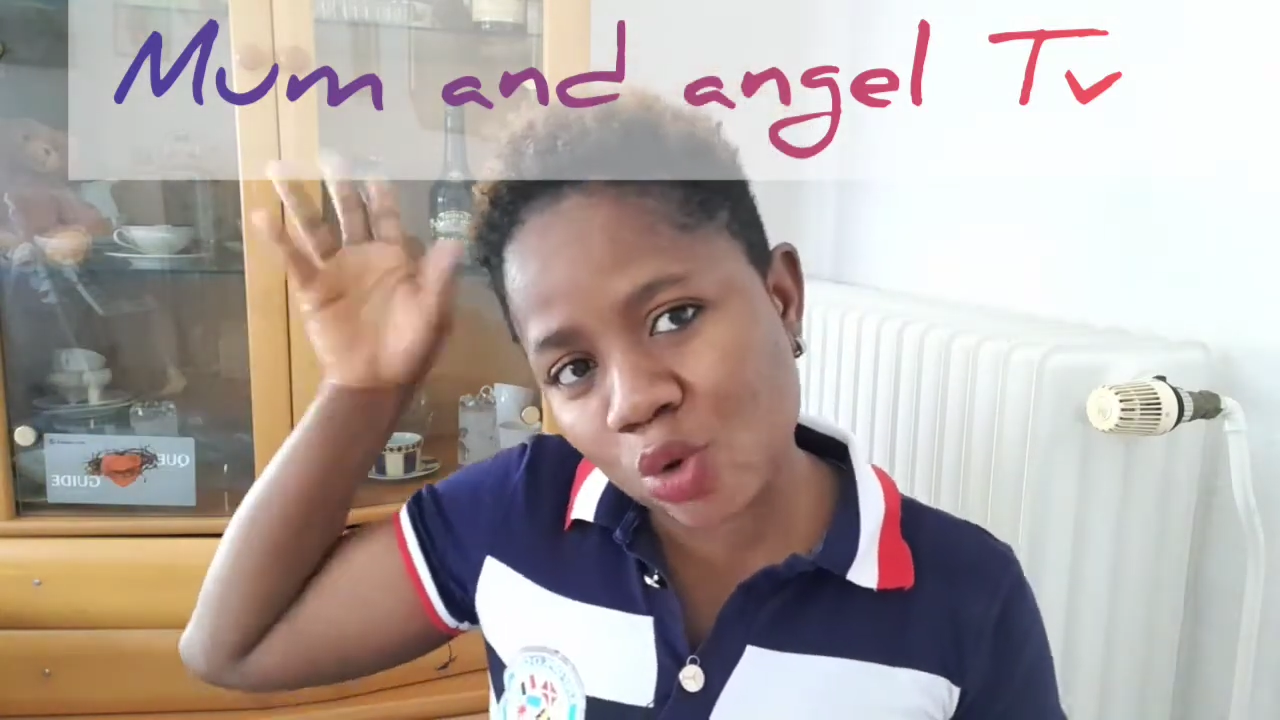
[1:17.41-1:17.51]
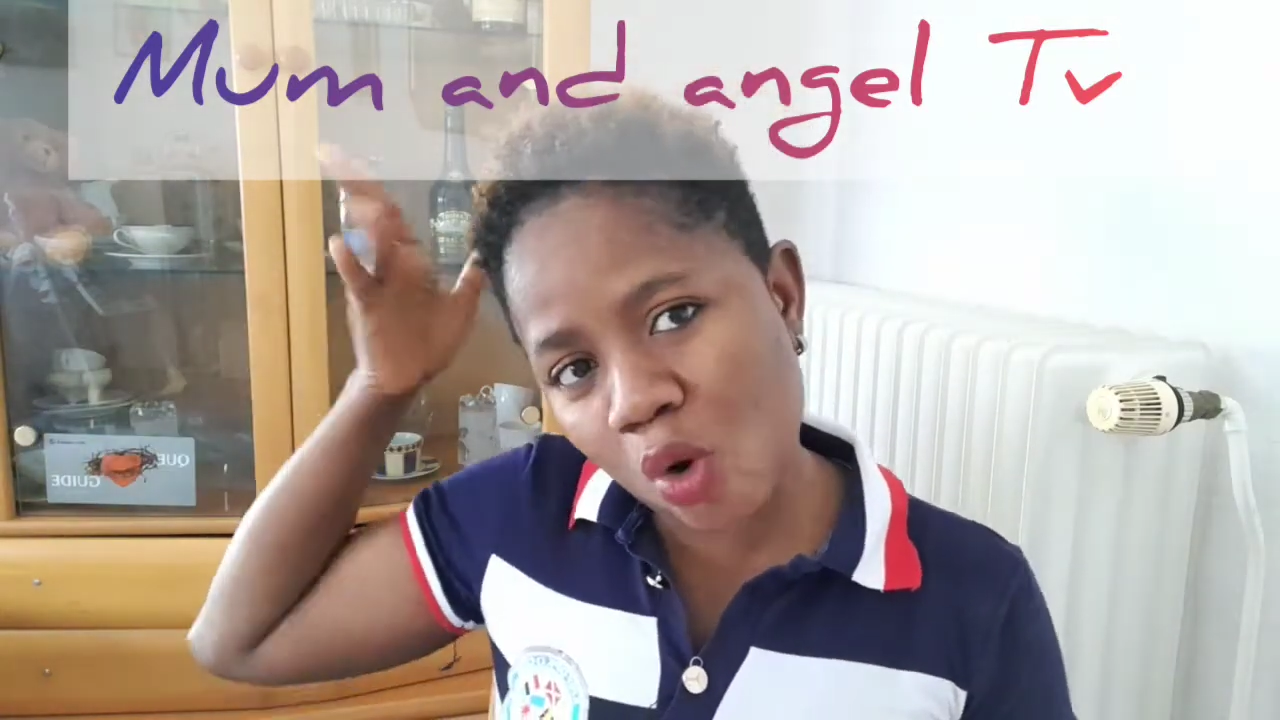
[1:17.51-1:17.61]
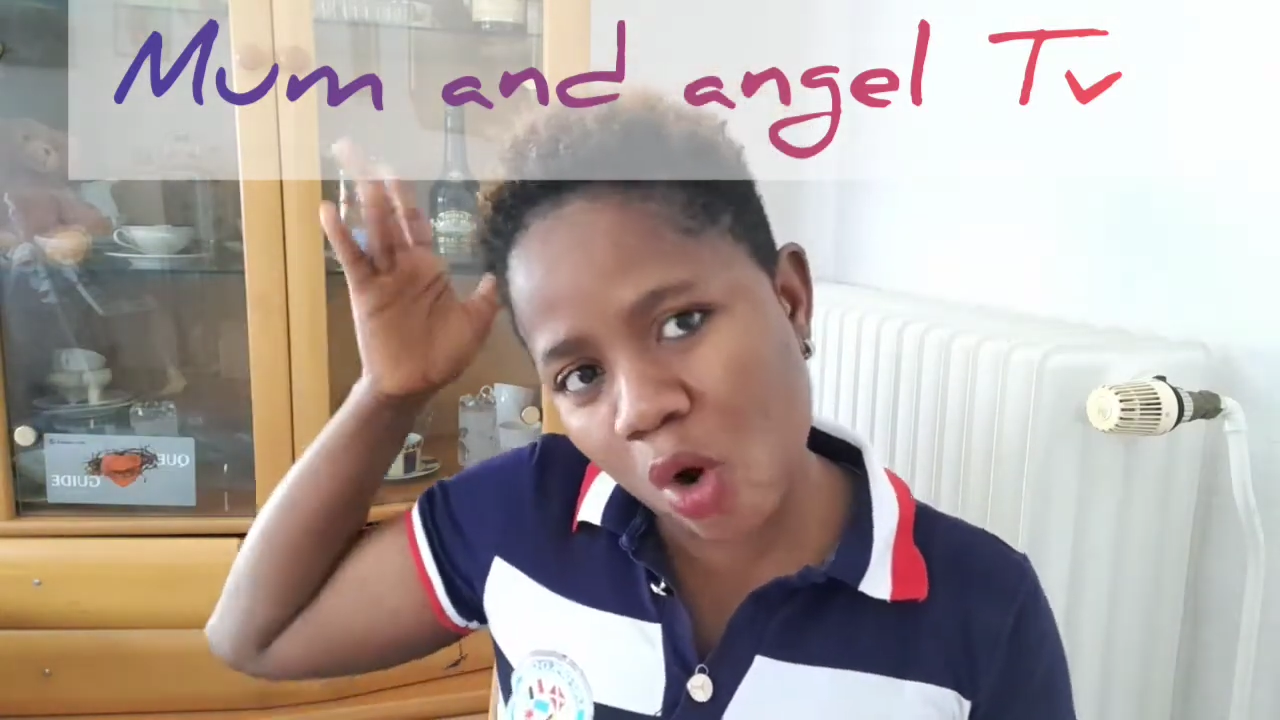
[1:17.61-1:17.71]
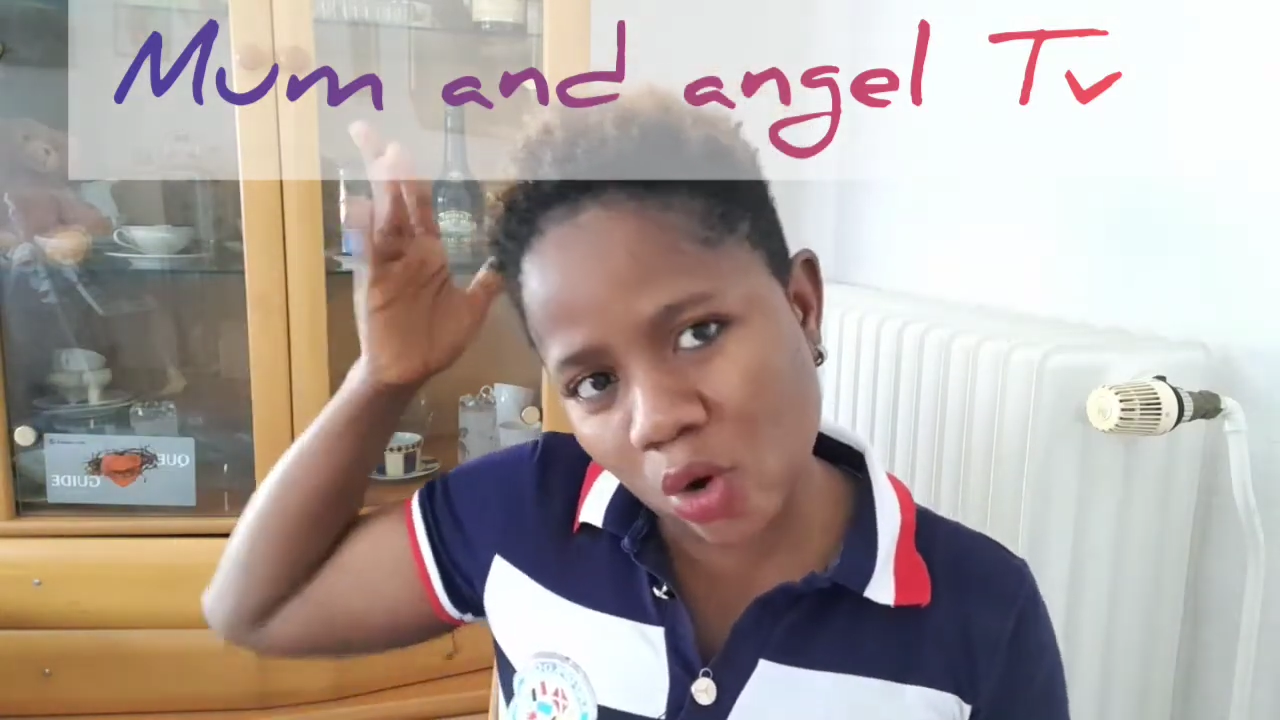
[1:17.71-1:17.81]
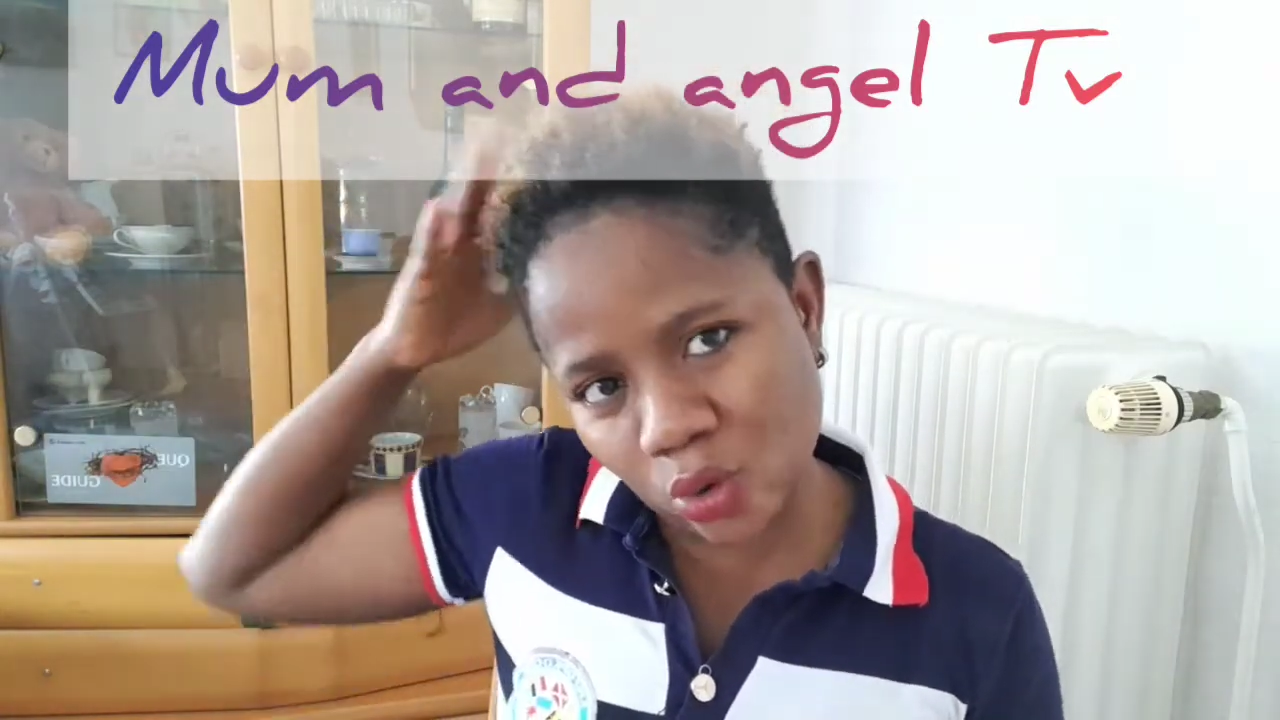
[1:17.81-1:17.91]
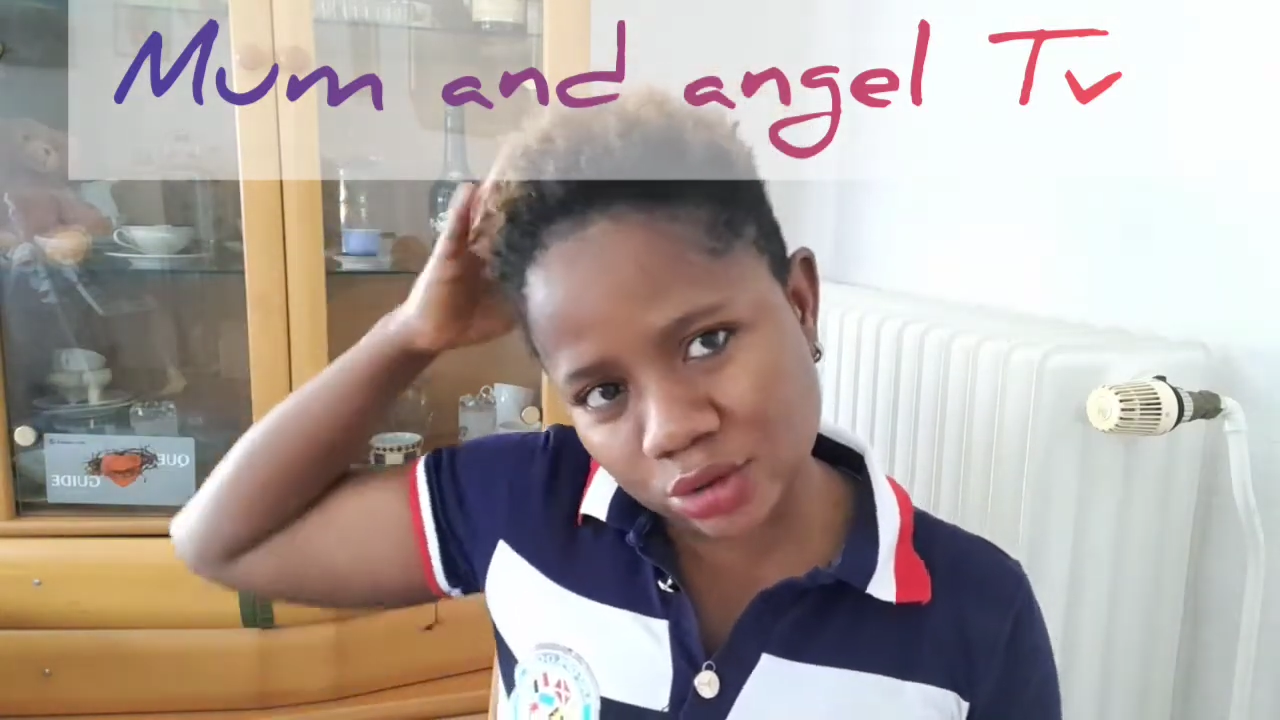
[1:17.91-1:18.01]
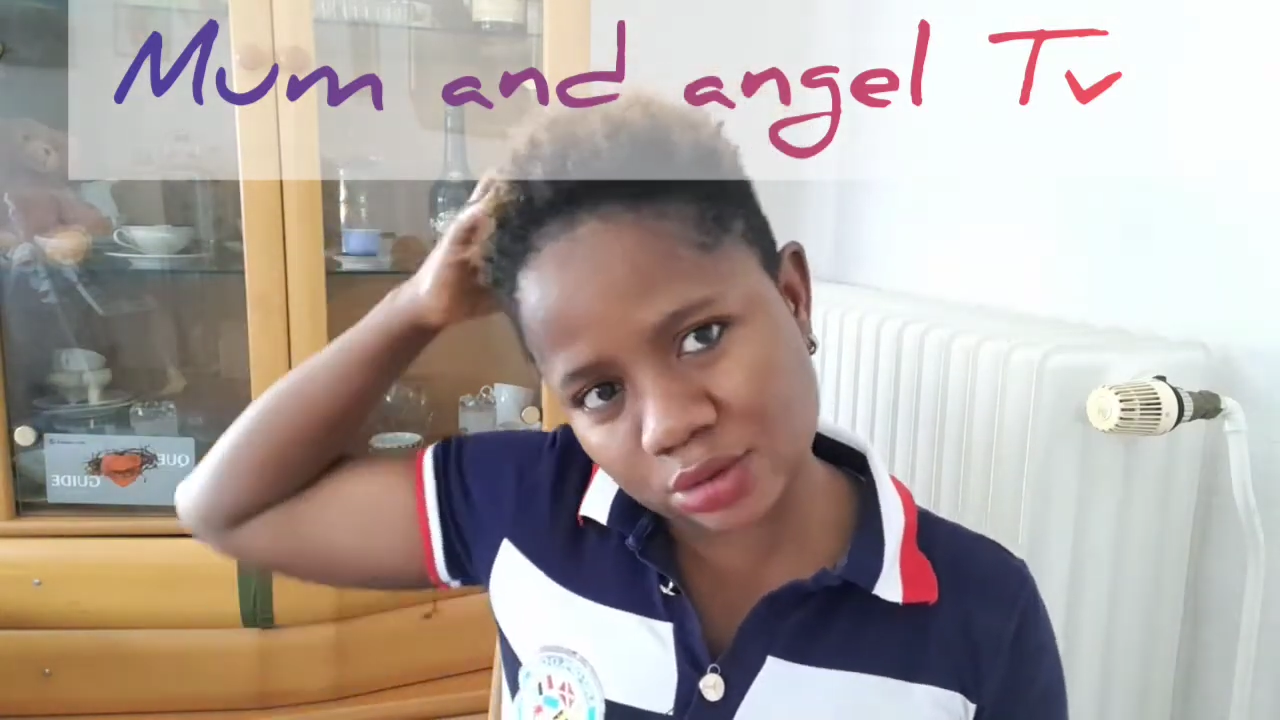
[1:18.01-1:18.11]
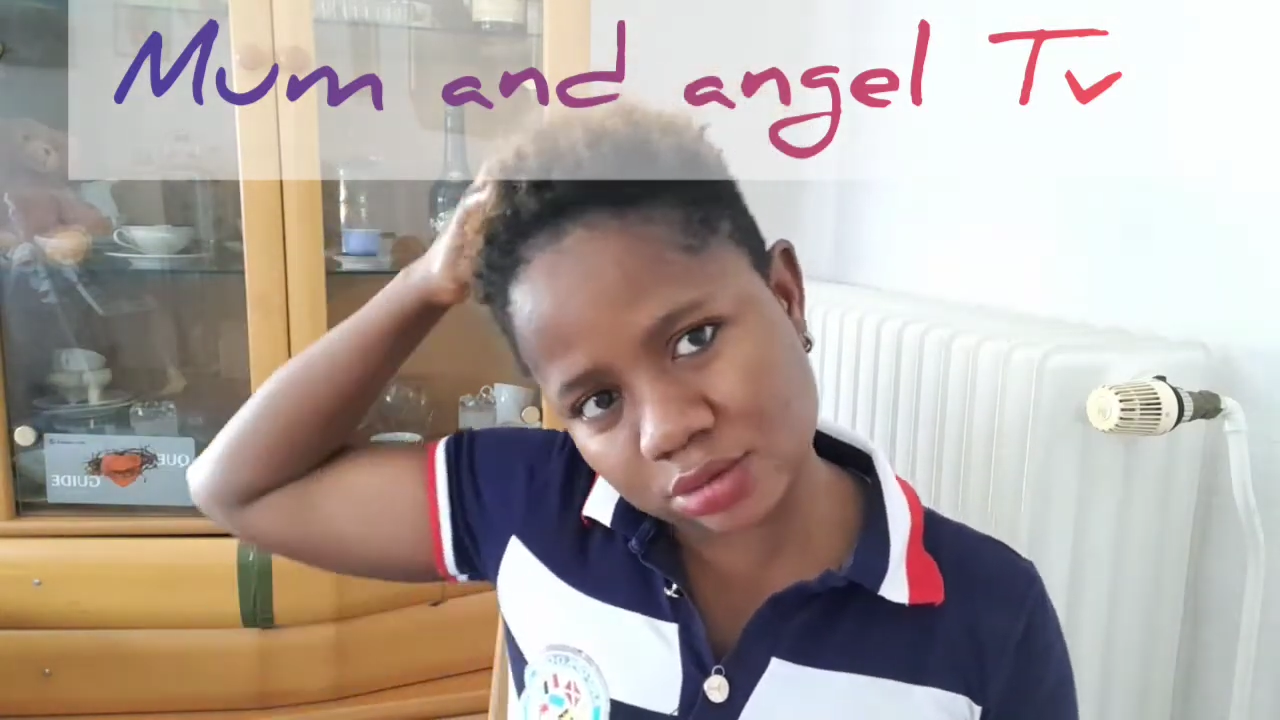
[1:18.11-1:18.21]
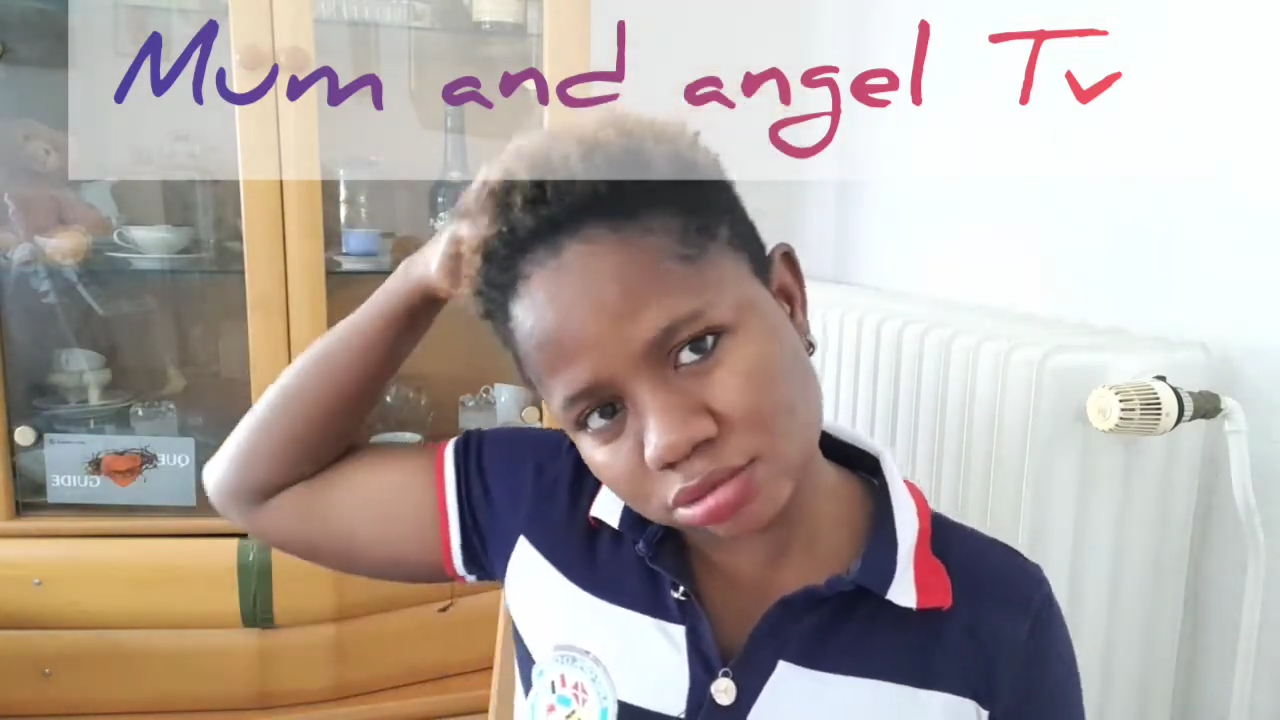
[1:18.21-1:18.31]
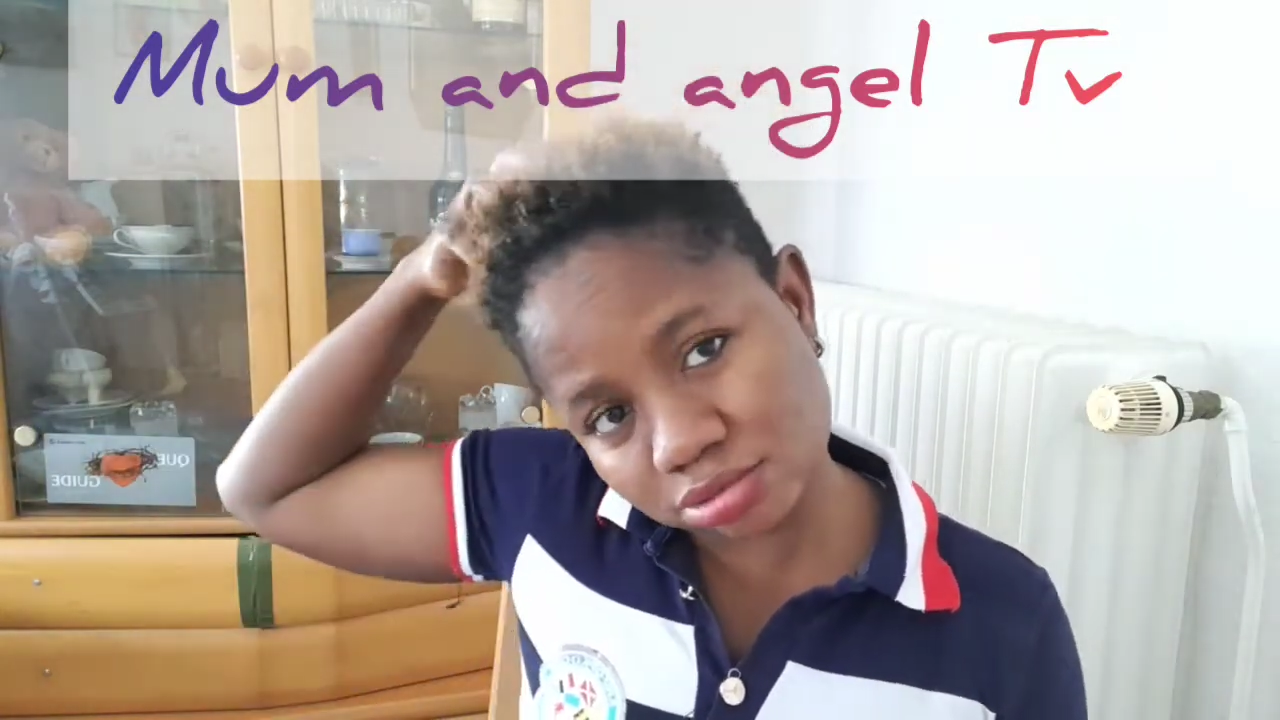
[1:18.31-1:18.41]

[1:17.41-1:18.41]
colored.